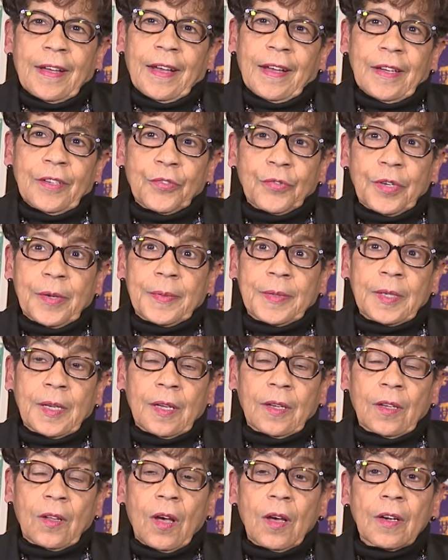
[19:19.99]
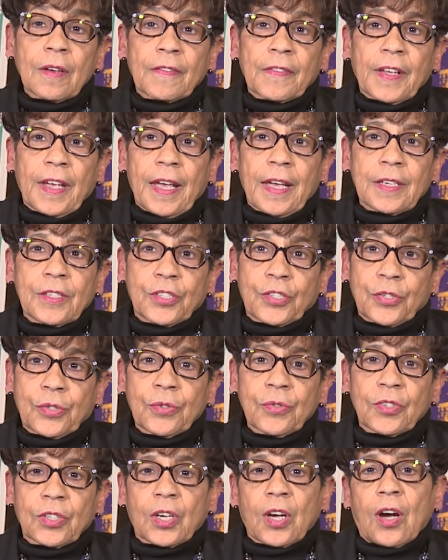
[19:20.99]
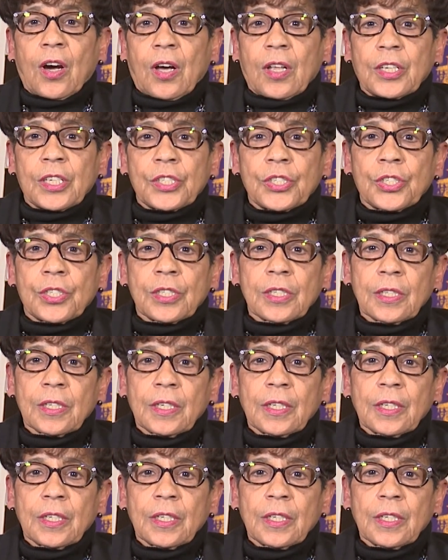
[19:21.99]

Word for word: I attribute a lot of that to the college